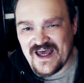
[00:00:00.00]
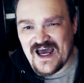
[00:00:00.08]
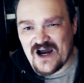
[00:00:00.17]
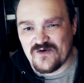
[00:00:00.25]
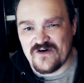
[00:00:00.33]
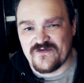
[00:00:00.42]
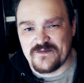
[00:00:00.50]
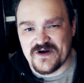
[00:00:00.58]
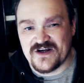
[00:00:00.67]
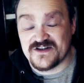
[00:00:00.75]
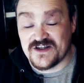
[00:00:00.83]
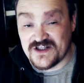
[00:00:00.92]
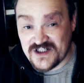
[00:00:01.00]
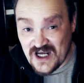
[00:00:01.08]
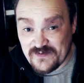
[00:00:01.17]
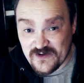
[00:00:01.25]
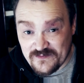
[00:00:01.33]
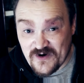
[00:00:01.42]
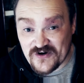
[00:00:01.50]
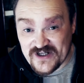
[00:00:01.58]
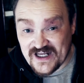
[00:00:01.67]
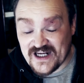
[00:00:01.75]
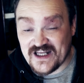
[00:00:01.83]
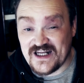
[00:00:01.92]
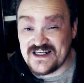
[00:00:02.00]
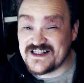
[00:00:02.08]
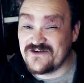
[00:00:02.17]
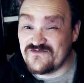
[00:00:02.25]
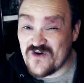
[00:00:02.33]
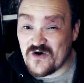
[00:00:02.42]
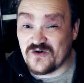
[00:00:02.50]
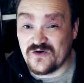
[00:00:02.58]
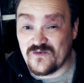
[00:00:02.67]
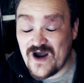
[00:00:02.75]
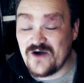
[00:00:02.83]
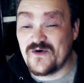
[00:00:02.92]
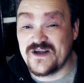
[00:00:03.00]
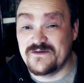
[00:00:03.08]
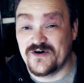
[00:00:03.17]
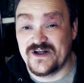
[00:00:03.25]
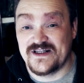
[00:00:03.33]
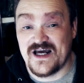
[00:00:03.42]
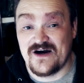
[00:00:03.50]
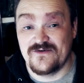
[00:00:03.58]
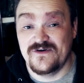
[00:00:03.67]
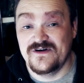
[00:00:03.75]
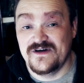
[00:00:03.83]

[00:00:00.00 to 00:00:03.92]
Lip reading: However, because of the shape of the body, it can easily roll away when you put it down.